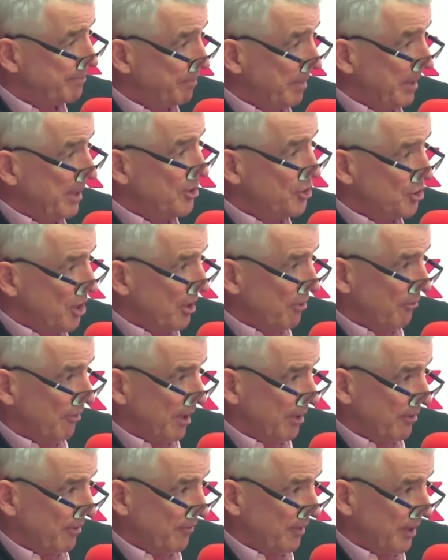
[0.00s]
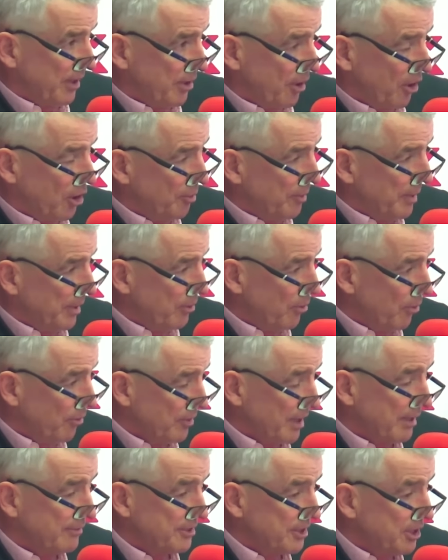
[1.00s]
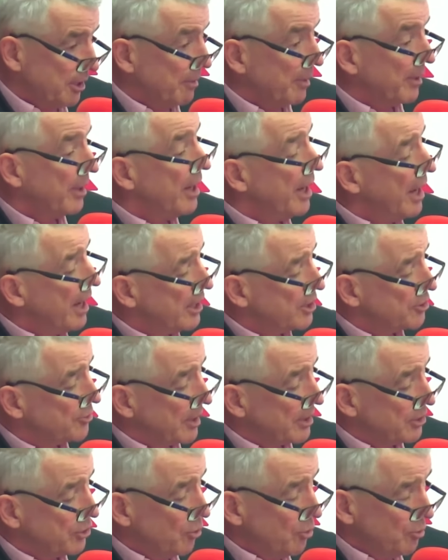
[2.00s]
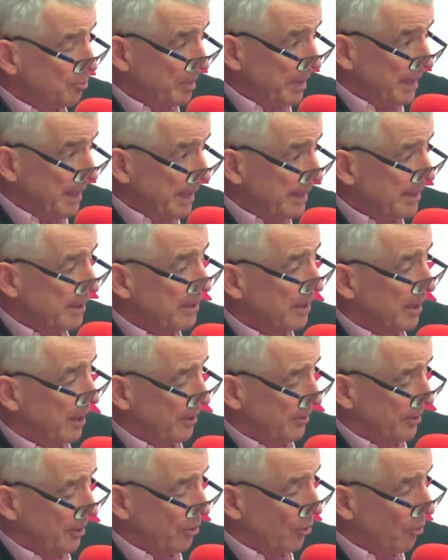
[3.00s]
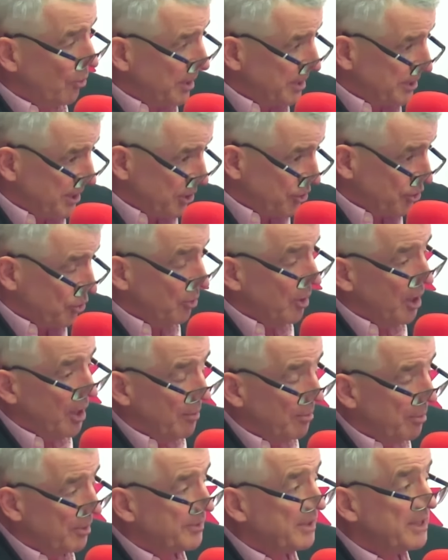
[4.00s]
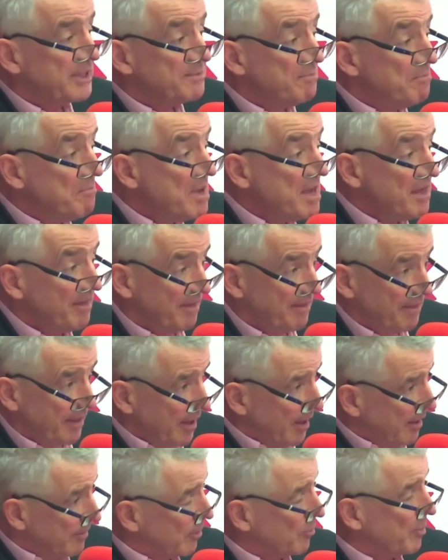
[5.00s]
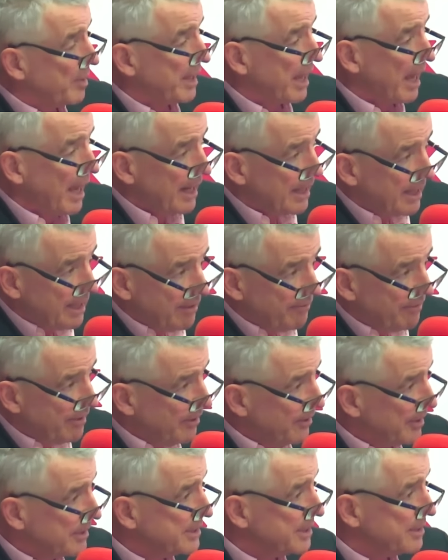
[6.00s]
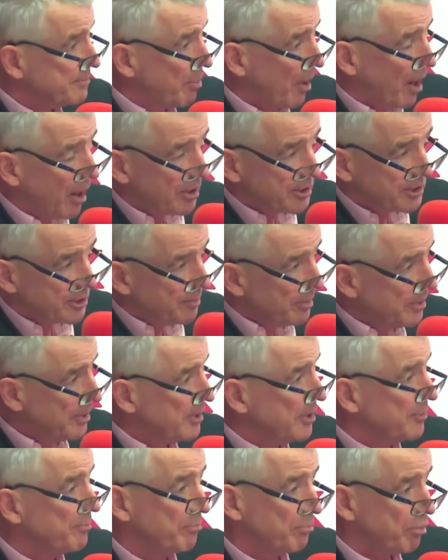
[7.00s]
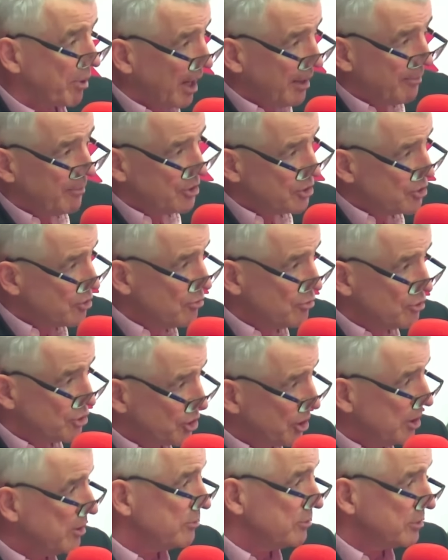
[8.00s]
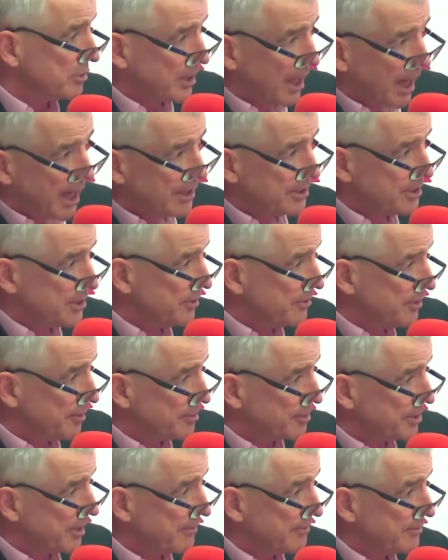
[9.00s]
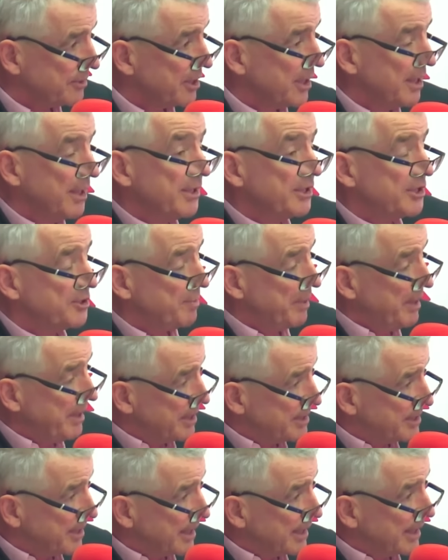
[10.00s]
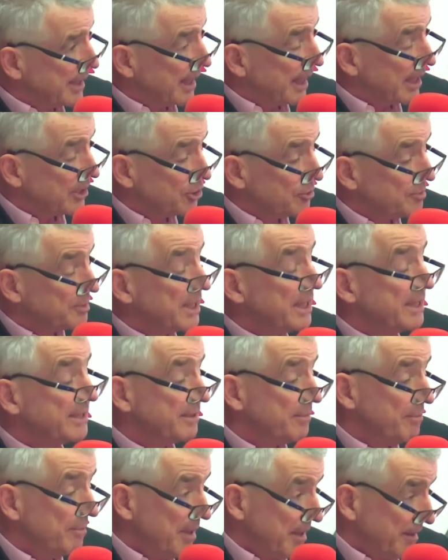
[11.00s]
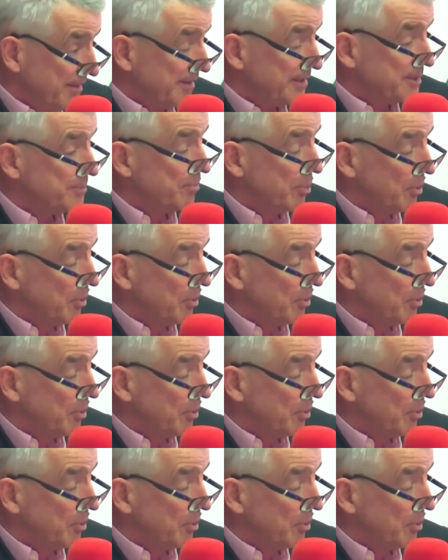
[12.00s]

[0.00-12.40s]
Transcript: a big generator of the economy in North County Dublin. So I don't belittle the noise issue, but this myth that we can't live here and it's impossible and the primary school children can't hear themselves speak inside in classrooms is a myth. It's